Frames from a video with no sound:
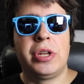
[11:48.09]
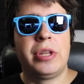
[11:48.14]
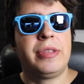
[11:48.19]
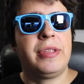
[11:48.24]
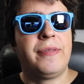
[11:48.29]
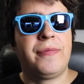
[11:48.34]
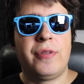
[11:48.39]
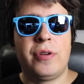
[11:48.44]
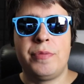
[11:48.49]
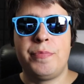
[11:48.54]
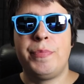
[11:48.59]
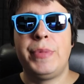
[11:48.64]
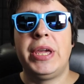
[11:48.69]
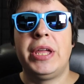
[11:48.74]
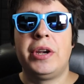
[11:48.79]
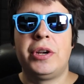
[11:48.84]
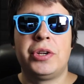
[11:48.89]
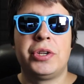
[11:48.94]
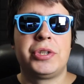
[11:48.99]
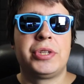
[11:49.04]
and the different
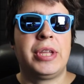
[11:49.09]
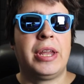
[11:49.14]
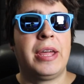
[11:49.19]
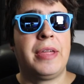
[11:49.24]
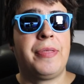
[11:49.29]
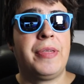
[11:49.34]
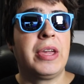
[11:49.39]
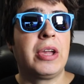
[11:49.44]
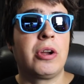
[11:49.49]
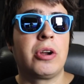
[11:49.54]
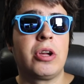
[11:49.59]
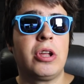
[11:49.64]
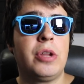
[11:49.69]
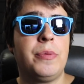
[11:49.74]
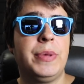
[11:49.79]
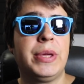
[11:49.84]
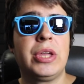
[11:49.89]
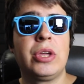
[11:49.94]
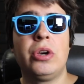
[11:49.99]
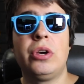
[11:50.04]
meters that I think are
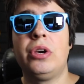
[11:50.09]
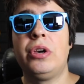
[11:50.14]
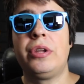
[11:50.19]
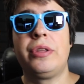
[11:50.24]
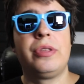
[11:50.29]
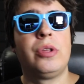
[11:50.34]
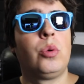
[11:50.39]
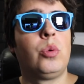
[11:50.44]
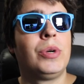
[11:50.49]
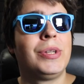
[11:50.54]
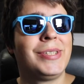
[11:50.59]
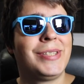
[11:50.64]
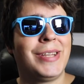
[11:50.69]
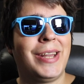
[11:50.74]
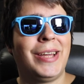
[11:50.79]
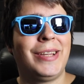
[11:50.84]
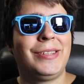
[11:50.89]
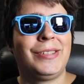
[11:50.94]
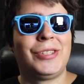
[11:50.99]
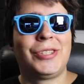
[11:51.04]
gonna be good and the ones
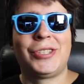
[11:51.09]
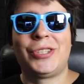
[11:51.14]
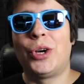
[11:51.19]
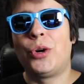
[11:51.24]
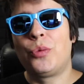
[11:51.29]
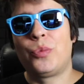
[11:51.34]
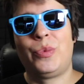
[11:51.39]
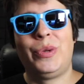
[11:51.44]
that I just don't